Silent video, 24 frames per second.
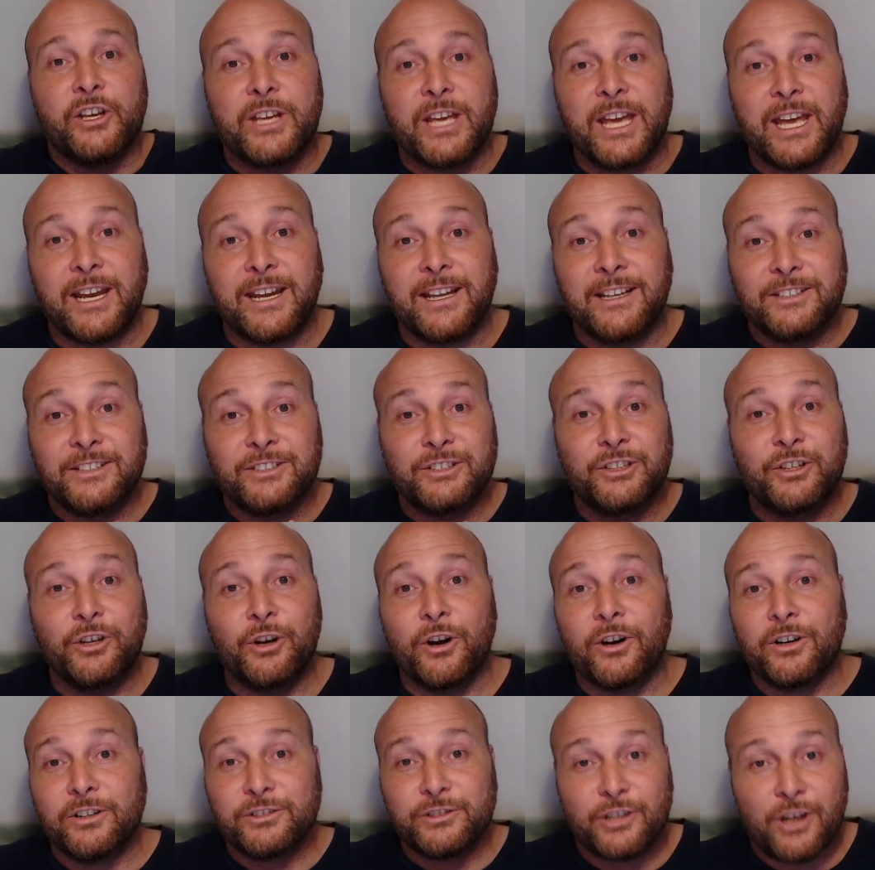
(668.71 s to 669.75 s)
It is
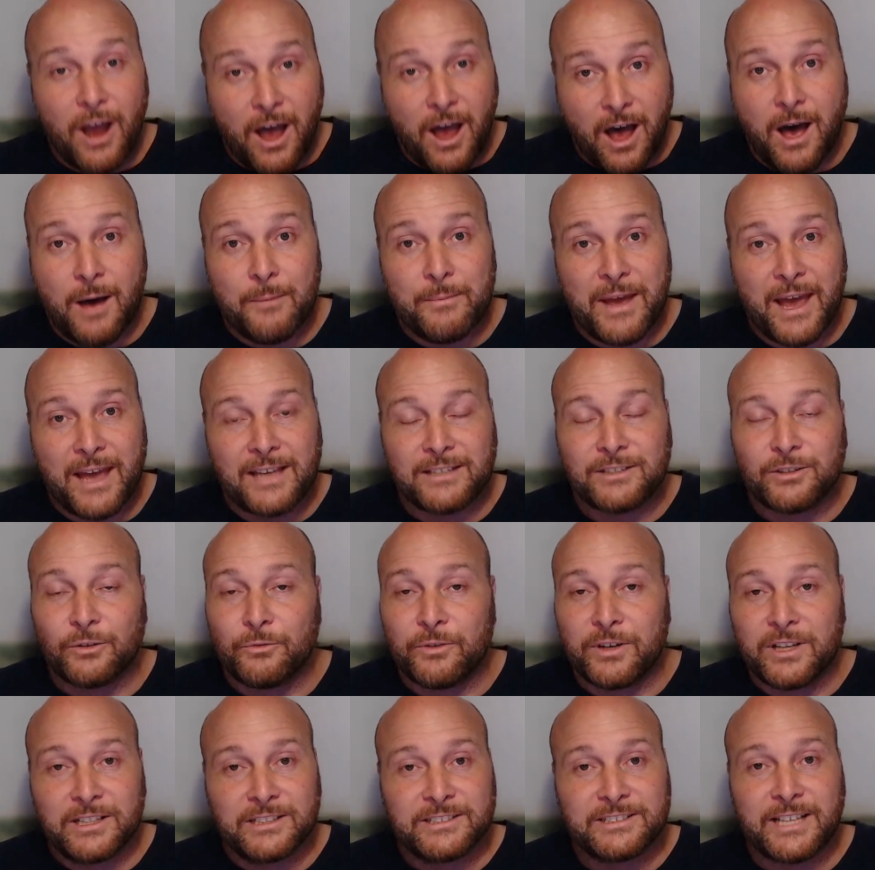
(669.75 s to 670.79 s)
your job as a
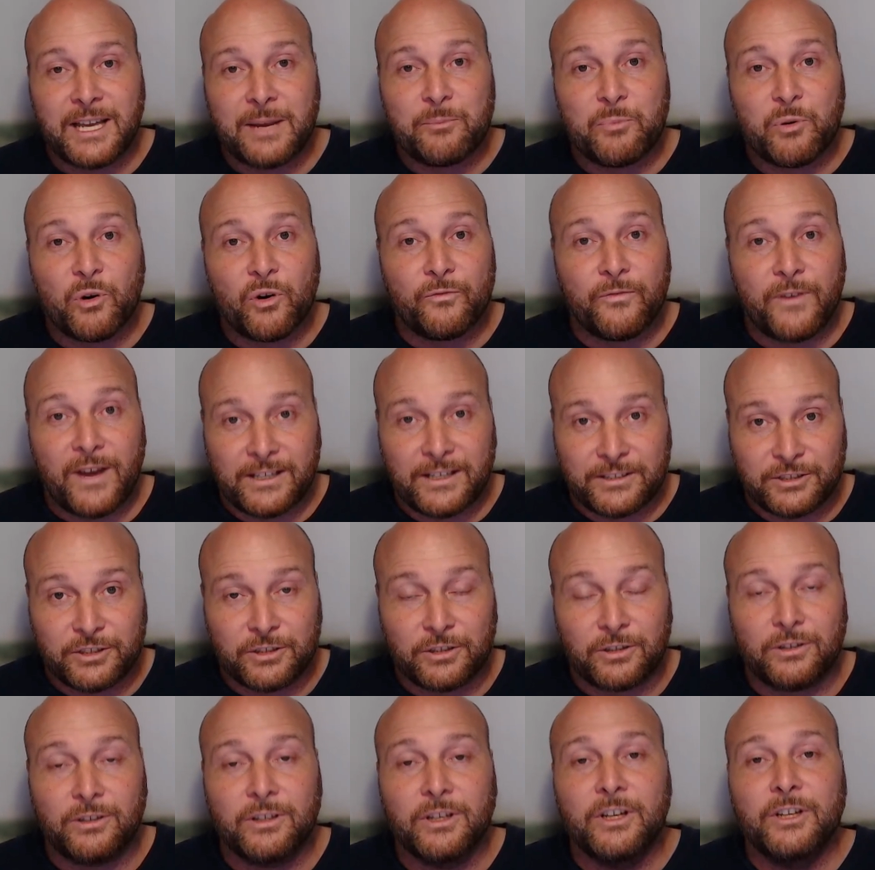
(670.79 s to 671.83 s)
real estate
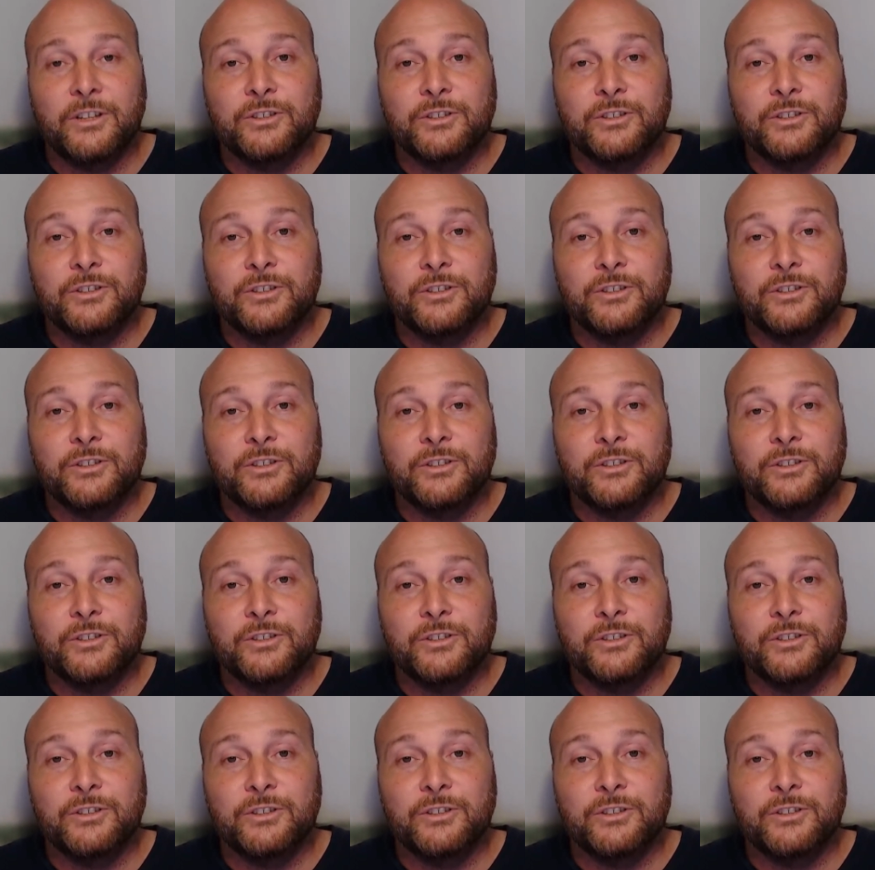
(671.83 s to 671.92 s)
professional